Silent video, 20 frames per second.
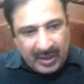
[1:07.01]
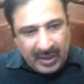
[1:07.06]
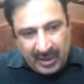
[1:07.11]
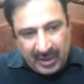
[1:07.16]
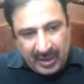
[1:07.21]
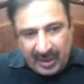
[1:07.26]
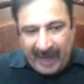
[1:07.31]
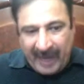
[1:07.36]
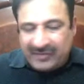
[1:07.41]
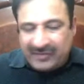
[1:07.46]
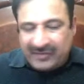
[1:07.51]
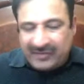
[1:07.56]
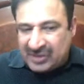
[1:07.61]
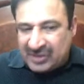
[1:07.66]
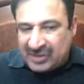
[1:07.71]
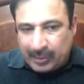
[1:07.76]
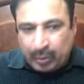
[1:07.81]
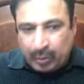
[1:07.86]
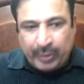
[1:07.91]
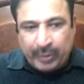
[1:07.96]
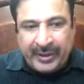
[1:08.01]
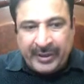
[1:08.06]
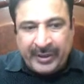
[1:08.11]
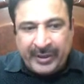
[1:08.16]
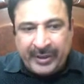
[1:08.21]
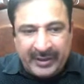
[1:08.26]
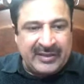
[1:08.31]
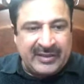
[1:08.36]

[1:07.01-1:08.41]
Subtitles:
I just uploaded.